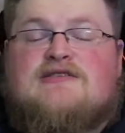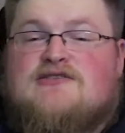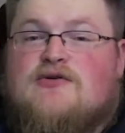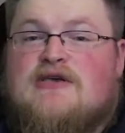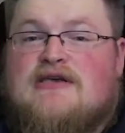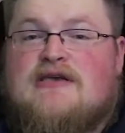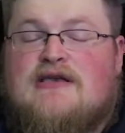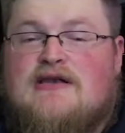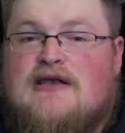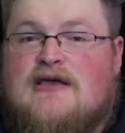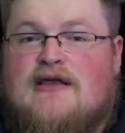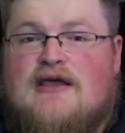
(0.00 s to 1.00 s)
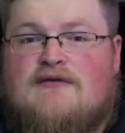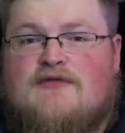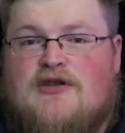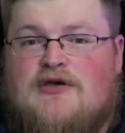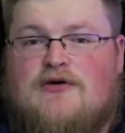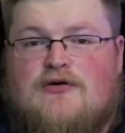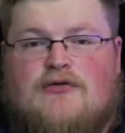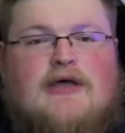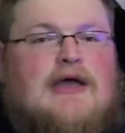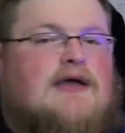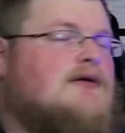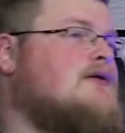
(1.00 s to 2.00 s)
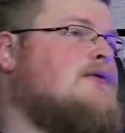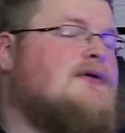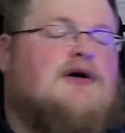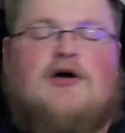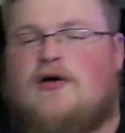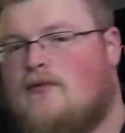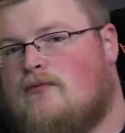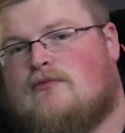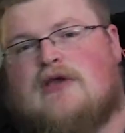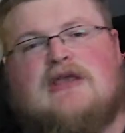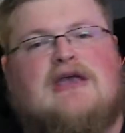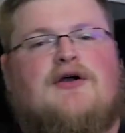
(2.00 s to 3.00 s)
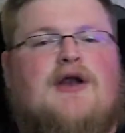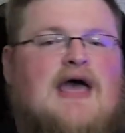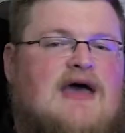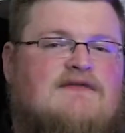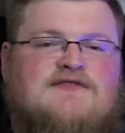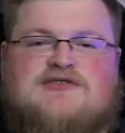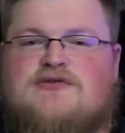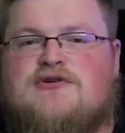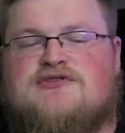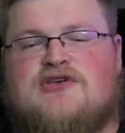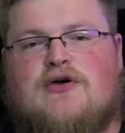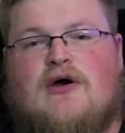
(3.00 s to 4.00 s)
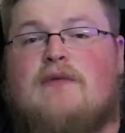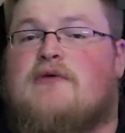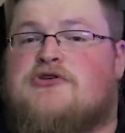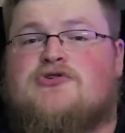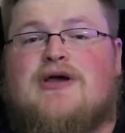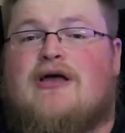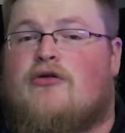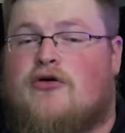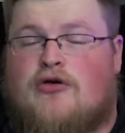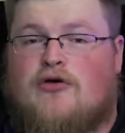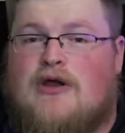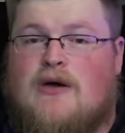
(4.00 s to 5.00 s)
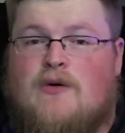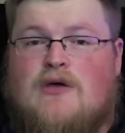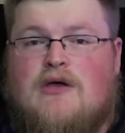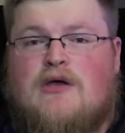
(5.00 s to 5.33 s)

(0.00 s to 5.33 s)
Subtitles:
So he did a video like a year and a half, 2 years ago, I'm not sure how long ago now,